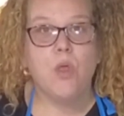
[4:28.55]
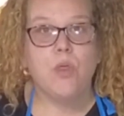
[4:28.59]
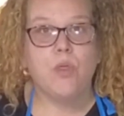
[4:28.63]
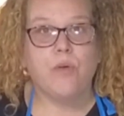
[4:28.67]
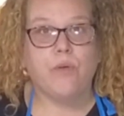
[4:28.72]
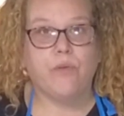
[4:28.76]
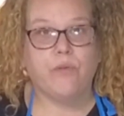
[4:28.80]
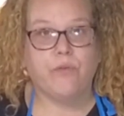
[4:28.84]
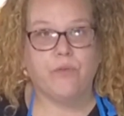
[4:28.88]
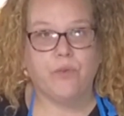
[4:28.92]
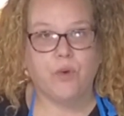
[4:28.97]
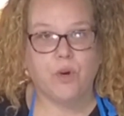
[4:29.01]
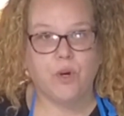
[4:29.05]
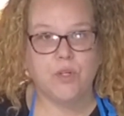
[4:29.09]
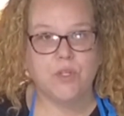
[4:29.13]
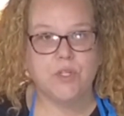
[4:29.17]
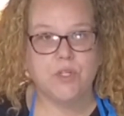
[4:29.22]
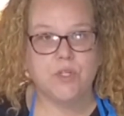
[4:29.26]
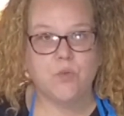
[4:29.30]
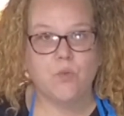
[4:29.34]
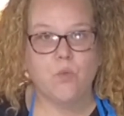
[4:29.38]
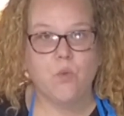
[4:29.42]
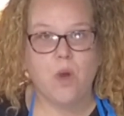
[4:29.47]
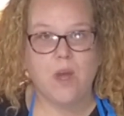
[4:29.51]
The
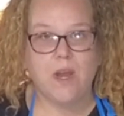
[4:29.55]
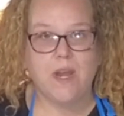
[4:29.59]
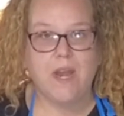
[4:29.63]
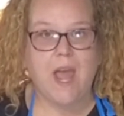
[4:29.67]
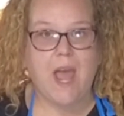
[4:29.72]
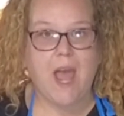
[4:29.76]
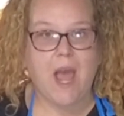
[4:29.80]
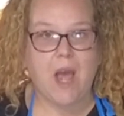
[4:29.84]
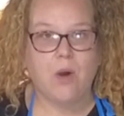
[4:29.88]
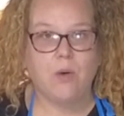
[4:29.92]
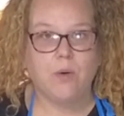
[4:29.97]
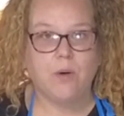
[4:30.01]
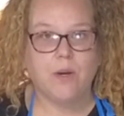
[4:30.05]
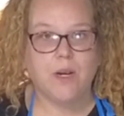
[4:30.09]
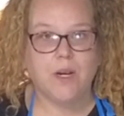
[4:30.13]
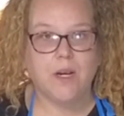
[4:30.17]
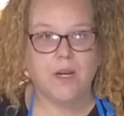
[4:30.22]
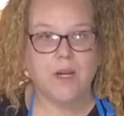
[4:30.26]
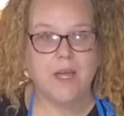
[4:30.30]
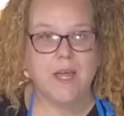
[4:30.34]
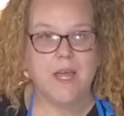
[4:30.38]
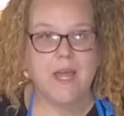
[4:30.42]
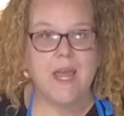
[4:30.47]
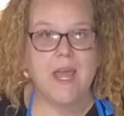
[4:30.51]
first 1
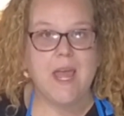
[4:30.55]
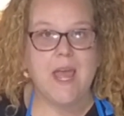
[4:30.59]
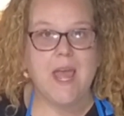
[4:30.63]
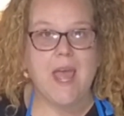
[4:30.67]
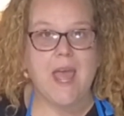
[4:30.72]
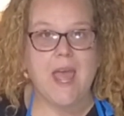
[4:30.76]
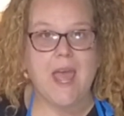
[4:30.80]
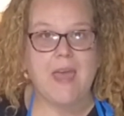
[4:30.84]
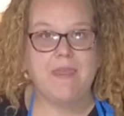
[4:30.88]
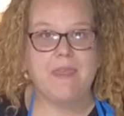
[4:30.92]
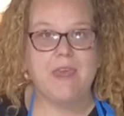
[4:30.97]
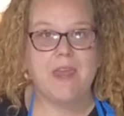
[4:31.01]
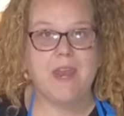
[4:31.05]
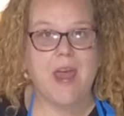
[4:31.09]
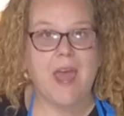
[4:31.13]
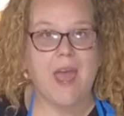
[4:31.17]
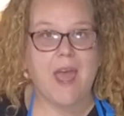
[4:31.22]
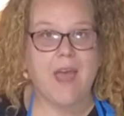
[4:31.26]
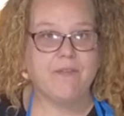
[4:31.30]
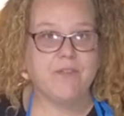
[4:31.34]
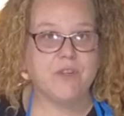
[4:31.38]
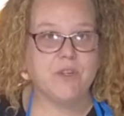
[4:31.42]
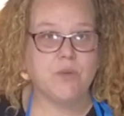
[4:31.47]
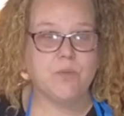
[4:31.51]
hour, and then
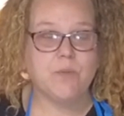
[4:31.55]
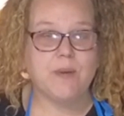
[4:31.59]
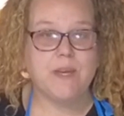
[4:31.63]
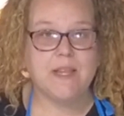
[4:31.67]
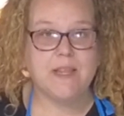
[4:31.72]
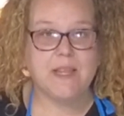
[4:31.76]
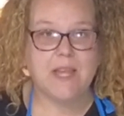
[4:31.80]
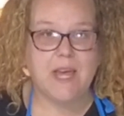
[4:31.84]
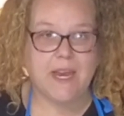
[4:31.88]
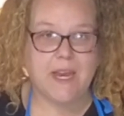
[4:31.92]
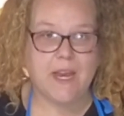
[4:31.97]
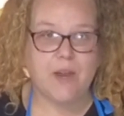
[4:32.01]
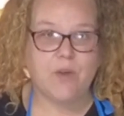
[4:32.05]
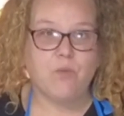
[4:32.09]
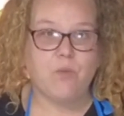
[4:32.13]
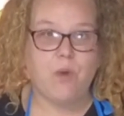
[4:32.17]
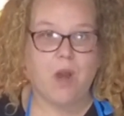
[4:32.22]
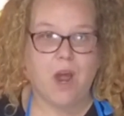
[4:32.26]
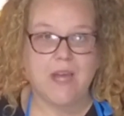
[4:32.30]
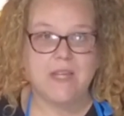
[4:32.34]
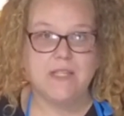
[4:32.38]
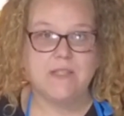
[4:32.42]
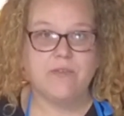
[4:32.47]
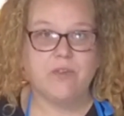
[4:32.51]
after we let it
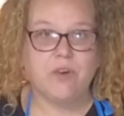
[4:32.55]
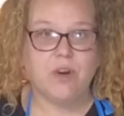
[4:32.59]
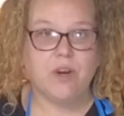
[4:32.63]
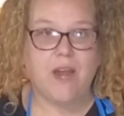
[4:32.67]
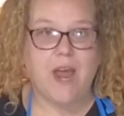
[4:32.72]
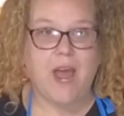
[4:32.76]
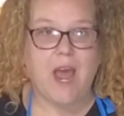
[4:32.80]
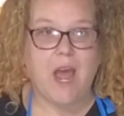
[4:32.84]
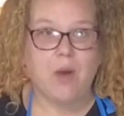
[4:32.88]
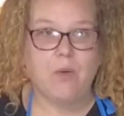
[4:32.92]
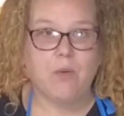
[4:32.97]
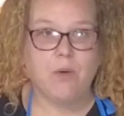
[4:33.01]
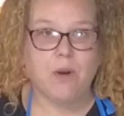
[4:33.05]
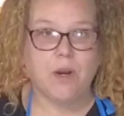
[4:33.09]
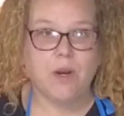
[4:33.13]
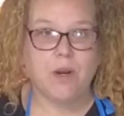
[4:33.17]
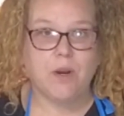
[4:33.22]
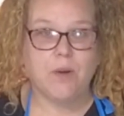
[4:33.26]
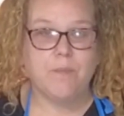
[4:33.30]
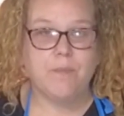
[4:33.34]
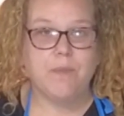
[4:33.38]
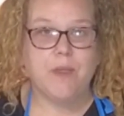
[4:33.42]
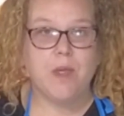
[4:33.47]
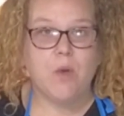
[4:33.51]
rise for an
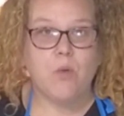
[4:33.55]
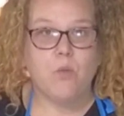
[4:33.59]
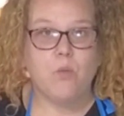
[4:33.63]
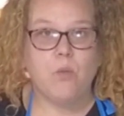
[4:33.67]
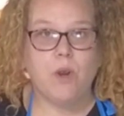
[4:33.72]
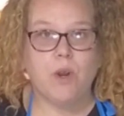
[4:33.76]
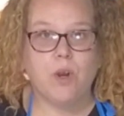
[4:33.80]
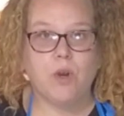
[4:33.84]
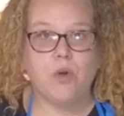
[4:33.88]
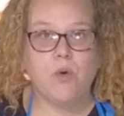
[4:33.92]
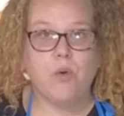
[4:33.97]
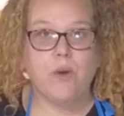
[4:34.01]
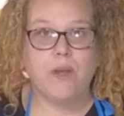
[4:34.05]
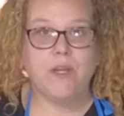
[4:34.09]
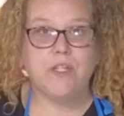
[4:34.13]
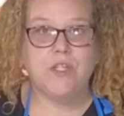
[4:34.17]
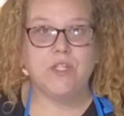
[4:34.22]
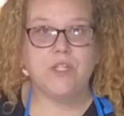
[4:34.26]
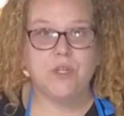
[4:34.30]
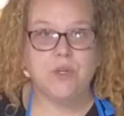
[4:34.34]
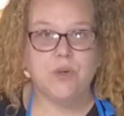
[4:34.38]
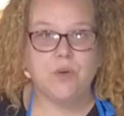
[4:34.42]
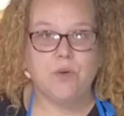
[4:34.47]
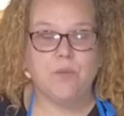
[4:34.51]
hour, we're going
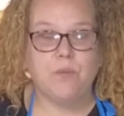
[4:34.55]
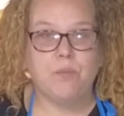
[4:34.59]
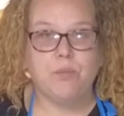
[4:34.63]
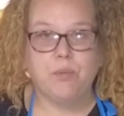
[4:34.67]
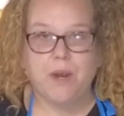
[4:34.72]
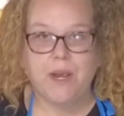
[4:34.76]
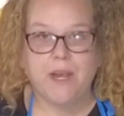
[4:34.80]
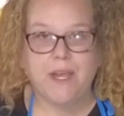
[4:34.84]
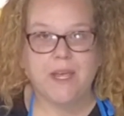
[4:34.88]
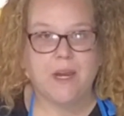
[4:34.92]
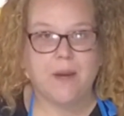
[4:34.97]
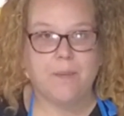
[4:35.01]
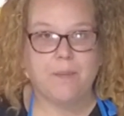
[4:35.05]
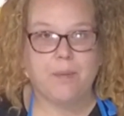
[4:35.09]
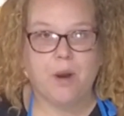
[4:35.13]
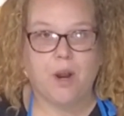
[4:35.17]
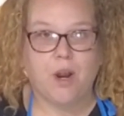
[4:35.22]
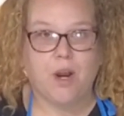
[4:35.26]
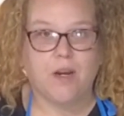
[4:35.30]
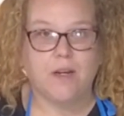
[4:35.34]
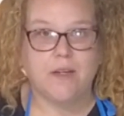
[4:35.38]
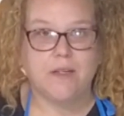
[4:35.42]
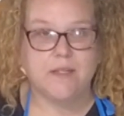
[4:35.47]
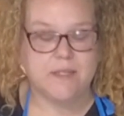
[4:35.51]
to break it
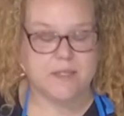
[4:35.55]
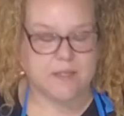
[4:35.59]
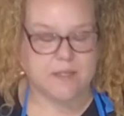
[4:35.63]
apart.